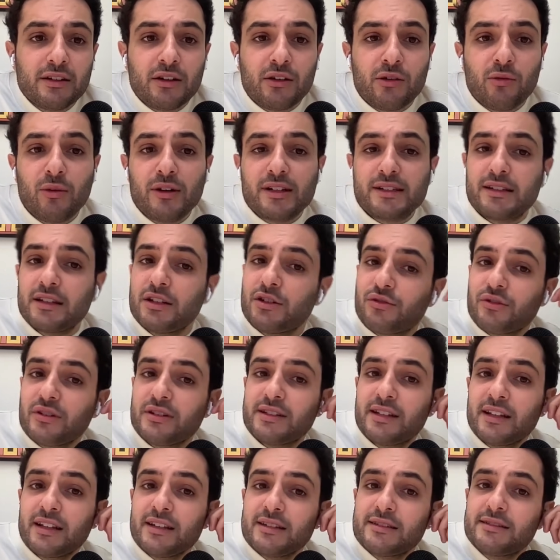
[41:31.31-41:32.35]
what's
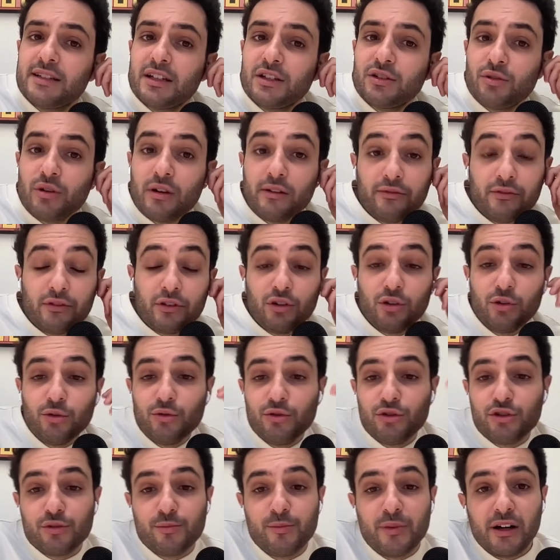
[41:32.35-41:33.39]
interesting is that you have
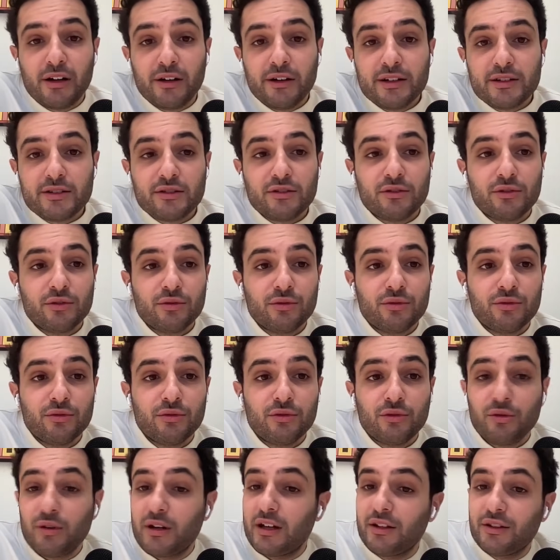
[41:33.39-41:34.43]
huge barriers to
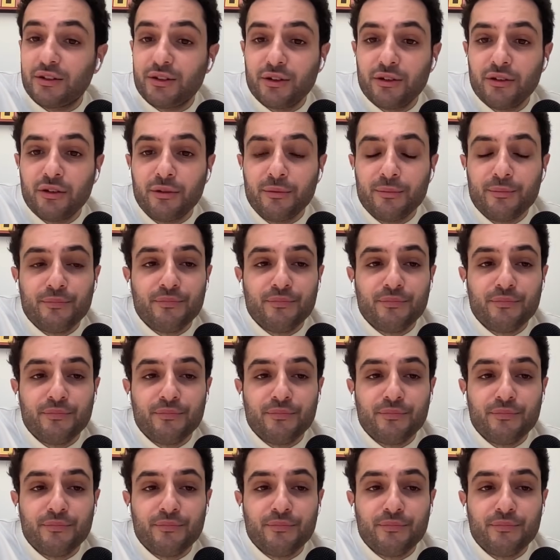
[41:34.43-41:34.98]
enter,